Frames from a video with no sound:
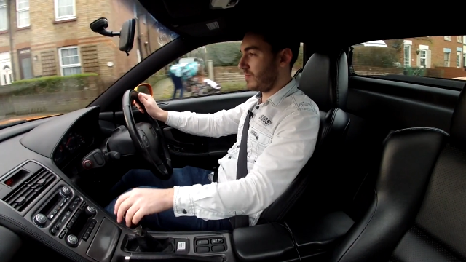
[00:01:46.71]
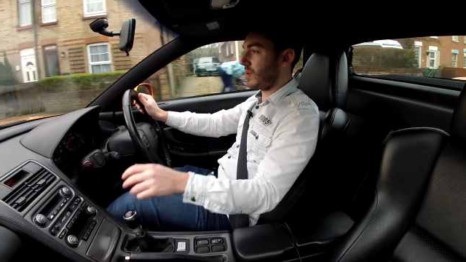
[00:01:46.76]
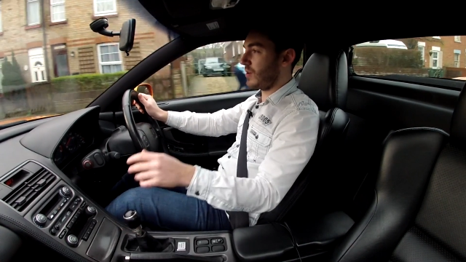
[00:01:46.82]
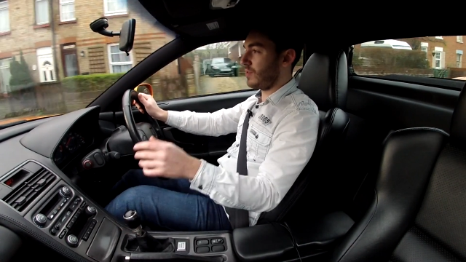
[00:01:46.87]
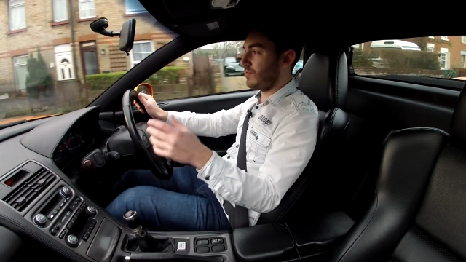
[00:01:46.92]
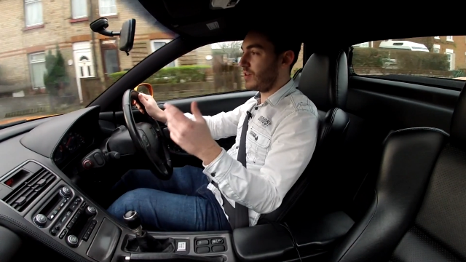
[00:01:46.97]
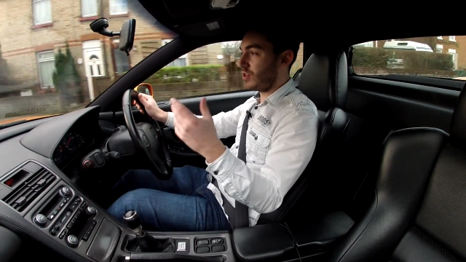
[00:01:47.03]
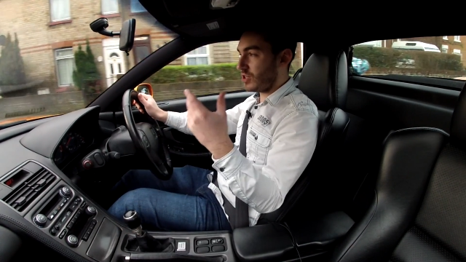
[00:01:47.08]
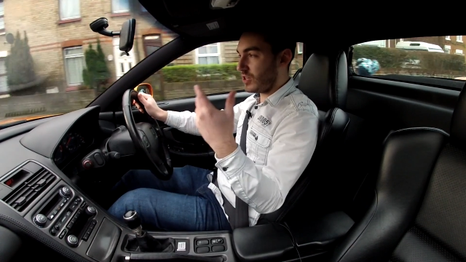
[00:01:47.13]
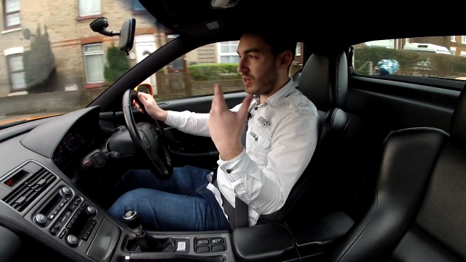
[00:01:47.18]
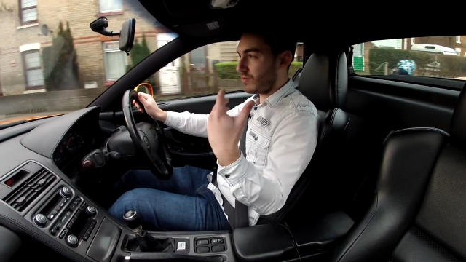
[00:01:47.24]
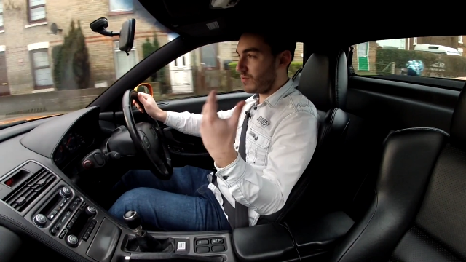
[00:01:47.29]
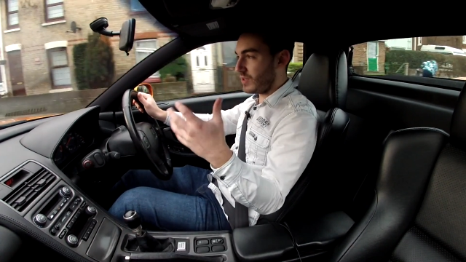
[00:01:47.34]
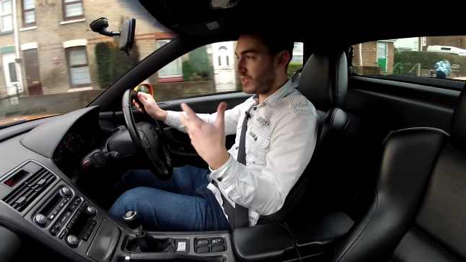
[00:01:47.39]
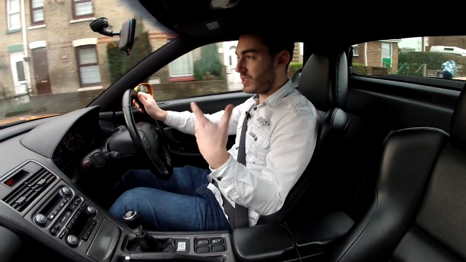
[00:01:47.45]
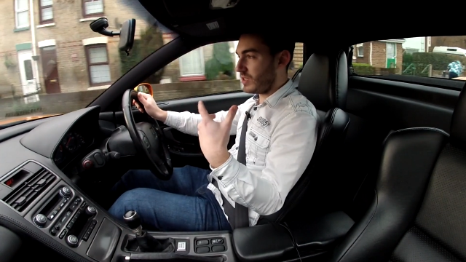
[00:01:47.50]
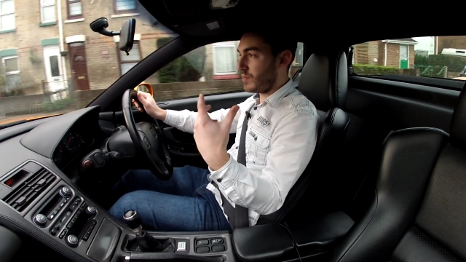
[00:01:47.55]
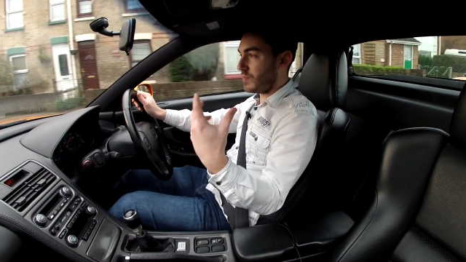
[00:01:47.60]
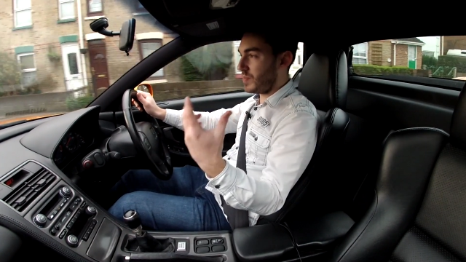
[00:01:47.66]
originally I
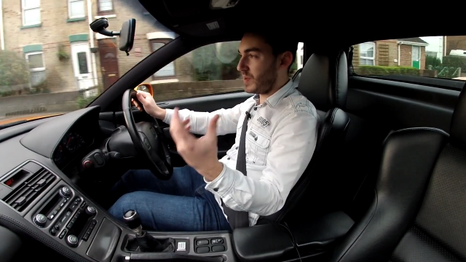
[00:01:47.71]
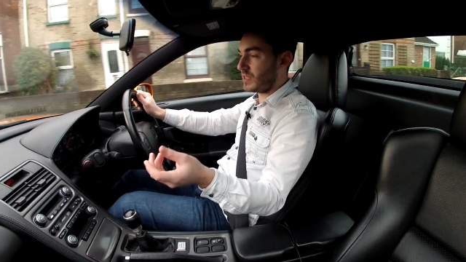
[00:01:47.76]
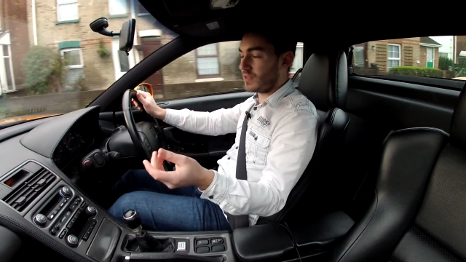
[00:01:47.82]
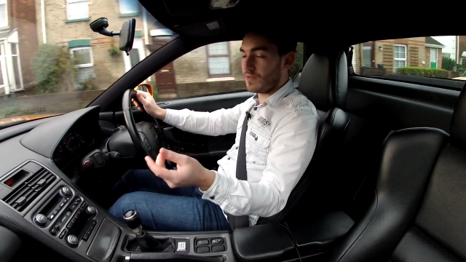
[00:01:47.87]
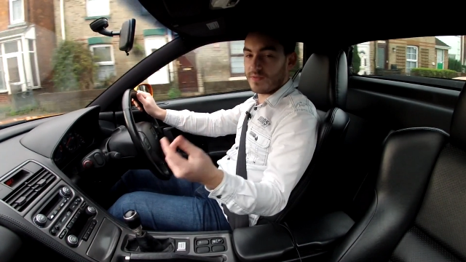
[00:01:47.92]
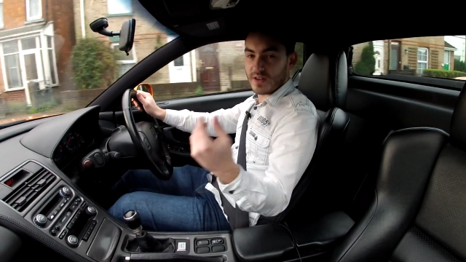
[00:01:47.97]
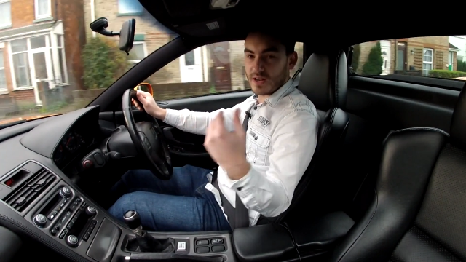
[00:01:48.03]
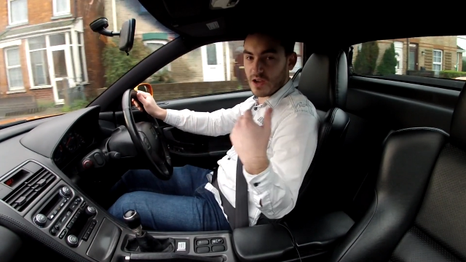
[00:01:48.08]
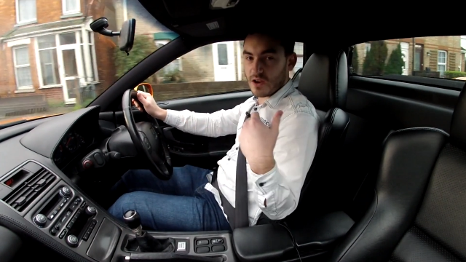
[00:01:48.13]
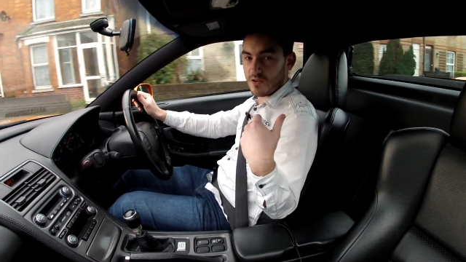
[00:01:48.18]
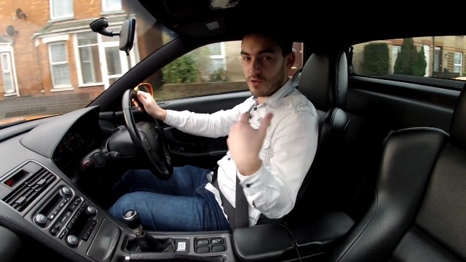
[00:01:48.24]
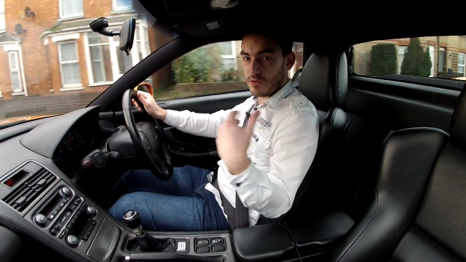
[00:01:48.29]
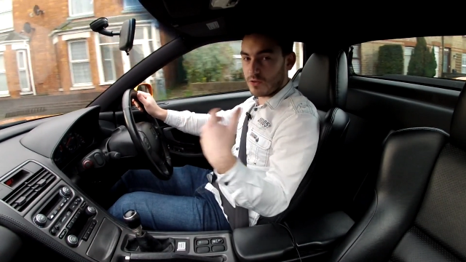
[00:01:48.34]
wanted to do a piece of video